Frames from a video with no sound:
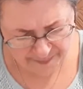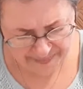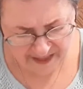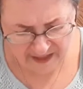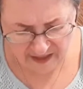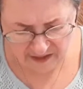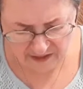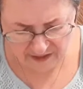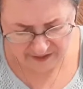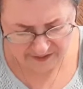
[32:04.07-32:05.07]
The
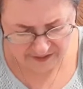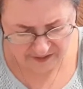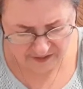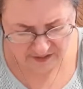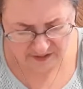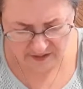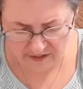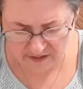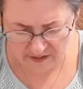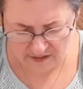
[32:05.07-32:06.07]
necklace
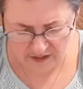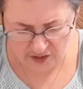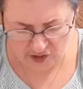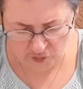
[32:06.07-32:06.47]
is